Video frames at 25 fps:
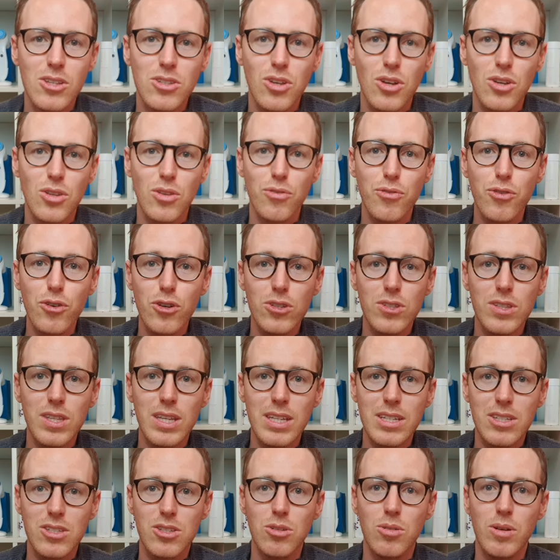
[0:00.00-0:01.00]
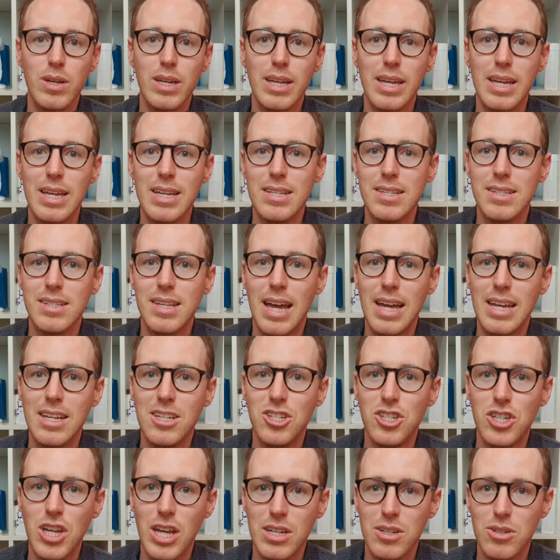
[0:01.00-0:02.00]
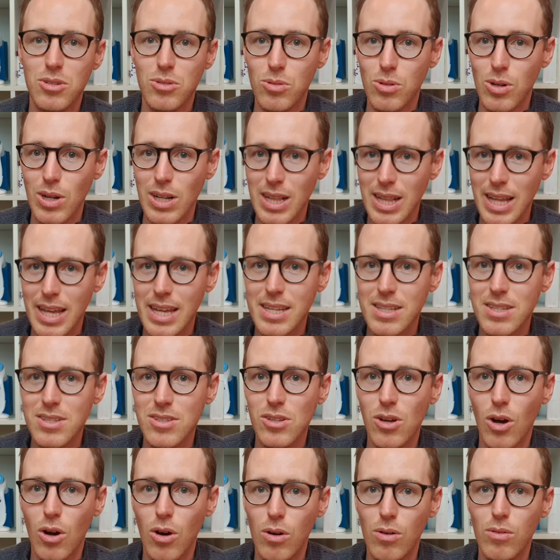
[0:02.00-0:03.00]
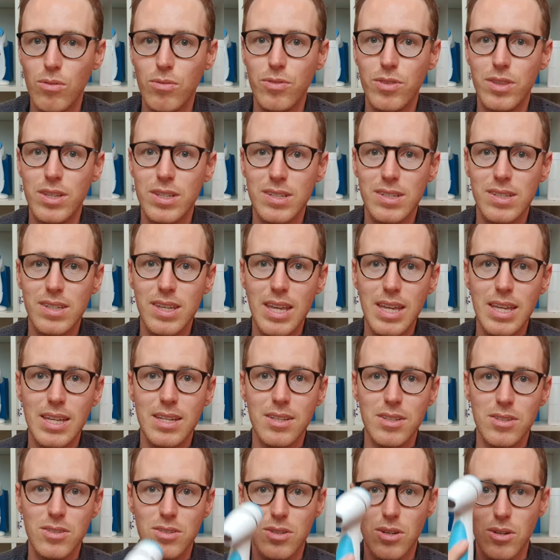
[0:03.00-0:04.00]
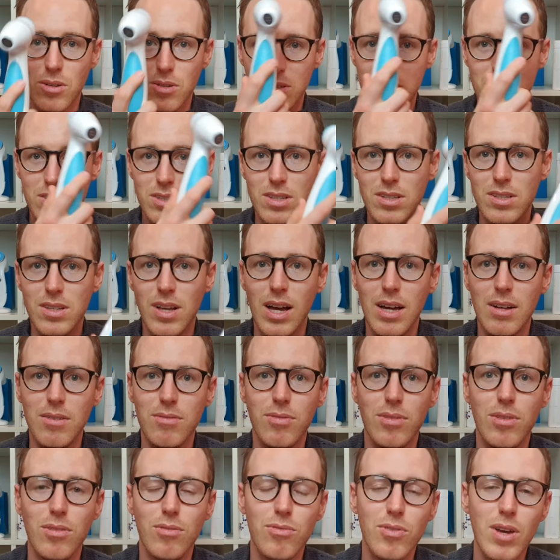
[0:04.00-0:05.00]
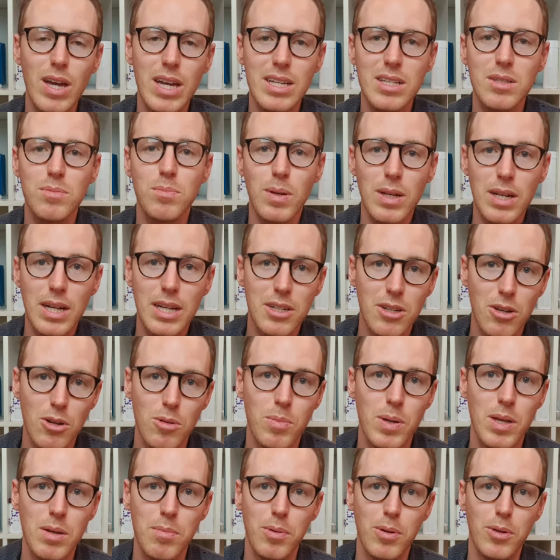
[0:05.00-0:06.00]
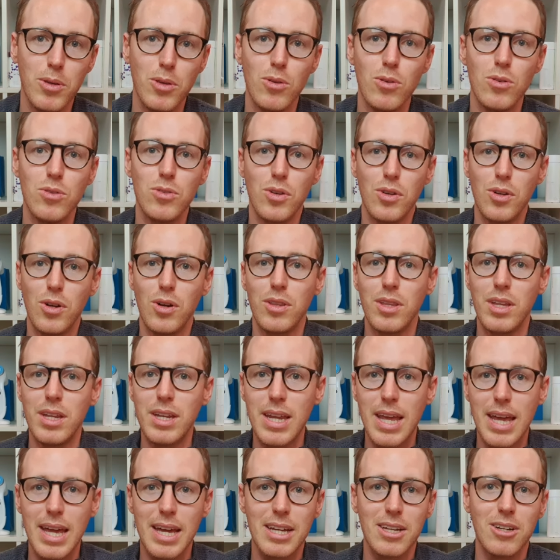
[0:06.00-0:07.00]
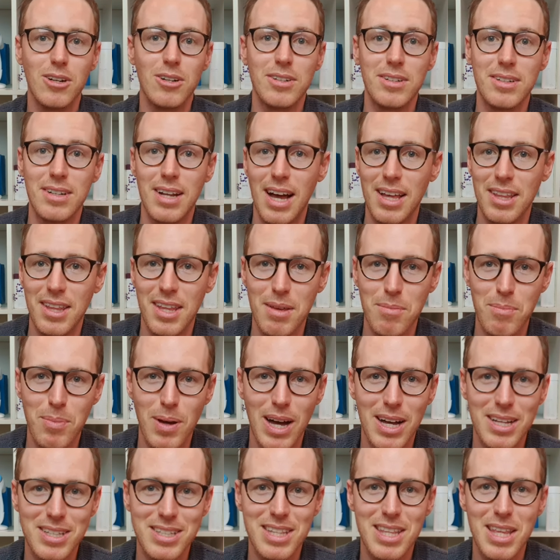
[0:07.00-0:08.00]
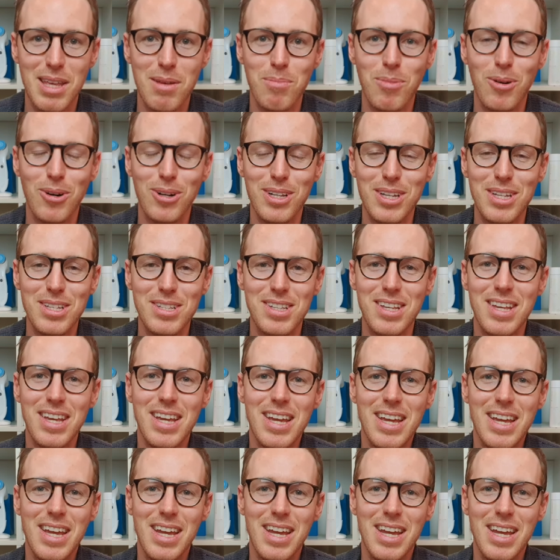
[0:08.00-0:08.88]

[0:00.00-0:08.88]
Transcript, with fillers: So the first thing it's doing is a gentle cleanse of the skin. So it's designed for the face, but I know people use it on the neck, on other parts of their bodies.